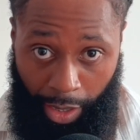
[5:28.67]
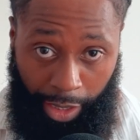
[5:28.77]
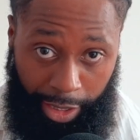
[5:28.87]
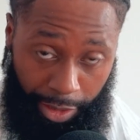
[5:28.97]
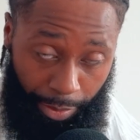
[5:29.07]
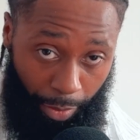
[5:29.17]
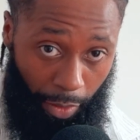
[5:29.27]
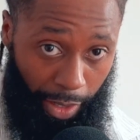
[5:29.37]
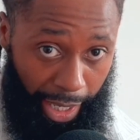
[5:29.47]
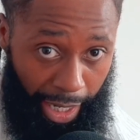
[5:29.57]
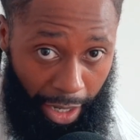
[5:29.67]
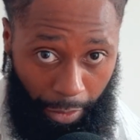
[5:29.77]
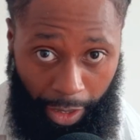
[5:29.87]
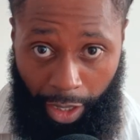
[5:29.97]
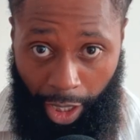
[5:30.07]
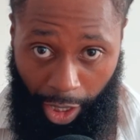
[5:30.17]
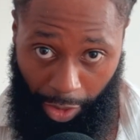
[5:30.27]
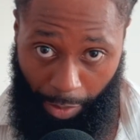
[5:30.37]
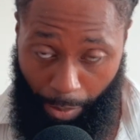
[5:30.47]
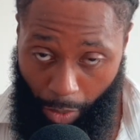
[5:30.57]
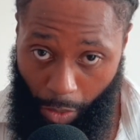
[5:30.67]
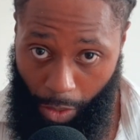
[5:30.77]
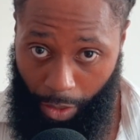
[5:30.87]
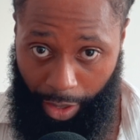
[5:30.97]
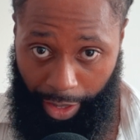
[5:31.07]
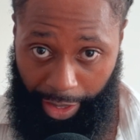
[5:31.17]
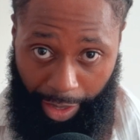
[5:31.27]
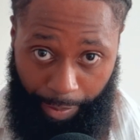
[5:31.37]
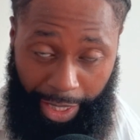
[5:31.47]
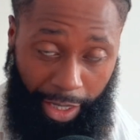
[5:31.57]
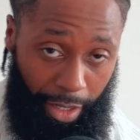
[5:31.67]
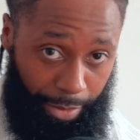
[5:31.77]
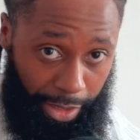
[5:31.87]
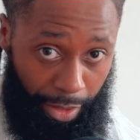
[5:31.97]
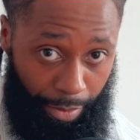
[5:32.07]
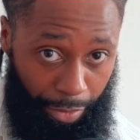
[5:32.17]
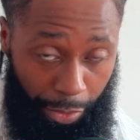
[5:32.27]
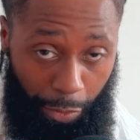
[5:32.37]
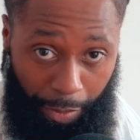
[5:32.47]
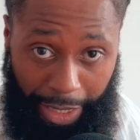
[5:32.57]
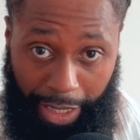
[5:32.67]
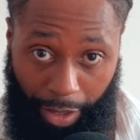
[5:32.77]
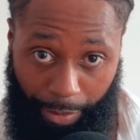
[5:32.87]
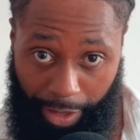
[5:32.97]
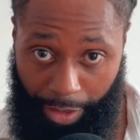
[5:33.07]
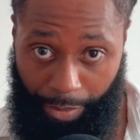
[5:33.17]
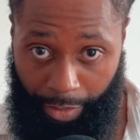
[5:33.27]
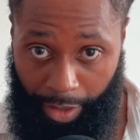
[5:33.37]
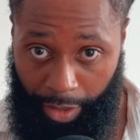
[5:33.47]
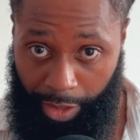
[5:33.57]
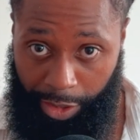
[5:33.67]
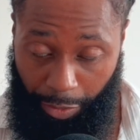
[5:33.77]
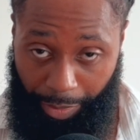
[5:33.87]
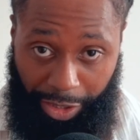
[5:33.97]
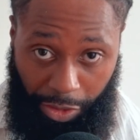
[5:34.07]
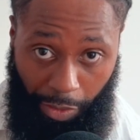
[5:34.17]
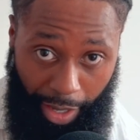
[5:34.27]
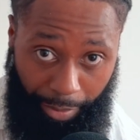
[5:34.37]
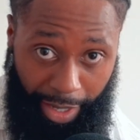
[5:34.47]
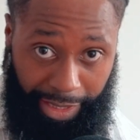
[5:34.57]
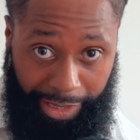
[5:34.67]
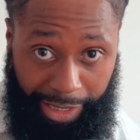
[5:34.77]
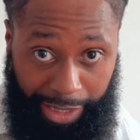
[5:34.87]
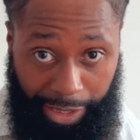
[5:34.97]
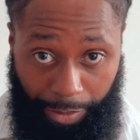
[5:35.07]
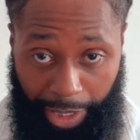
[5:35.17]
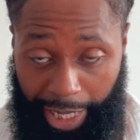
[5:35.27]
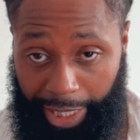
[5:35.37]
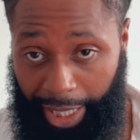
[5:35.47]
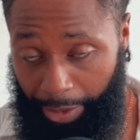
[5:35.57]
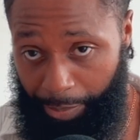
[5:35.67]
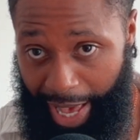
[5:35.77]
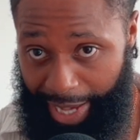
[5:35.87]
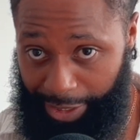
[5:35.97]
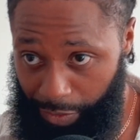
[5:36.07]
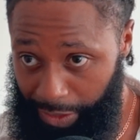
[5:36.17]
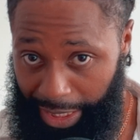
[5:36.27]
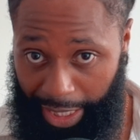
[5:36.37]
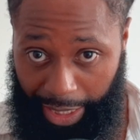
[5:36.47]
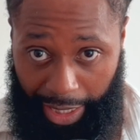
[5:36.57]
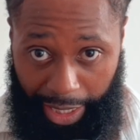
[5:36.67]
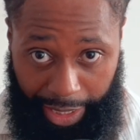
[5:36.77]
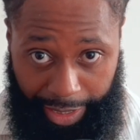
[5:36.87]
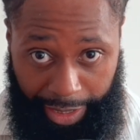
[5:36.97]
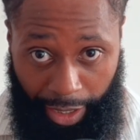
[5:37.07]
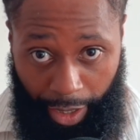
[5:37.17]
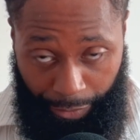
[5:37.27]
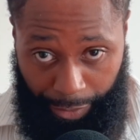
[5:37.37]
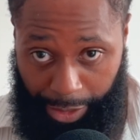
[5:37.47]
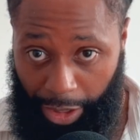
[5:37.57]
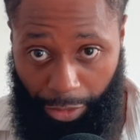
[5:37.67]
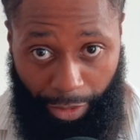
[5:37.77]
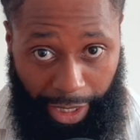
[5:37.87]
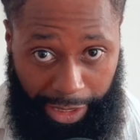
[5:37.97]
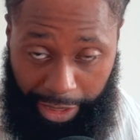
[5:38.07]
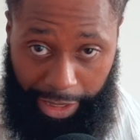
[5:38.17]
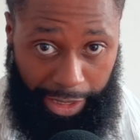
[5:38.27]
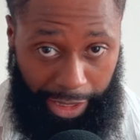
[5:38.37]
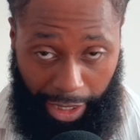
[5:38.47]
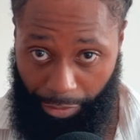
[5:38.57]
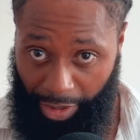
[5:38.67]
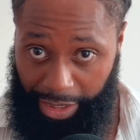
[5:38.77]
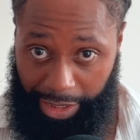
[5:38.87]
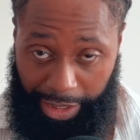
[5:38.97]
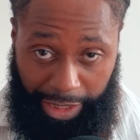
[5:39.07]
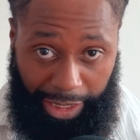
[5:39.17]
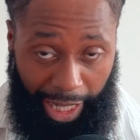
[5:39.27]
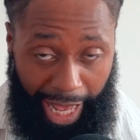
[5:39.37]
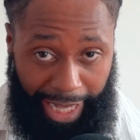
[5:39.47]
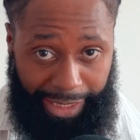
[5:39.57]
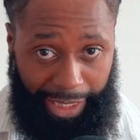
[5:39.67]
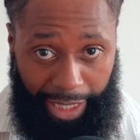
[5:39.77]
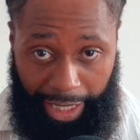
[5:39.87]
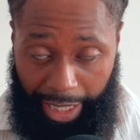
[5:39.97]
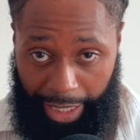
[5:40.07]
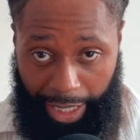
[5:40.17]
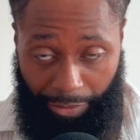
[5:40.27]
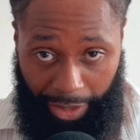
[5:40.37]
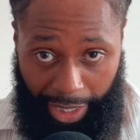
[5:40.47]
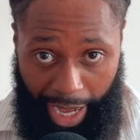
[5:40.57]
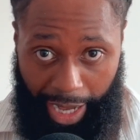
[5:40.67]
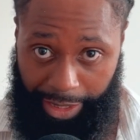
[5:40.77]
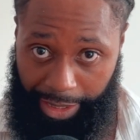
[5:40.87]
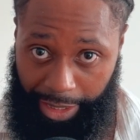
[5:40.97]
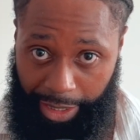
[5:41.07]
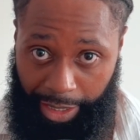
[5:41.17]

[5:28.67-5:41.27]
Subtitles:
Because the more they hear it, the more it becomes them. You become them. So make sure that message is something that they can pass on to their kids for generations and generations, because classic never dies.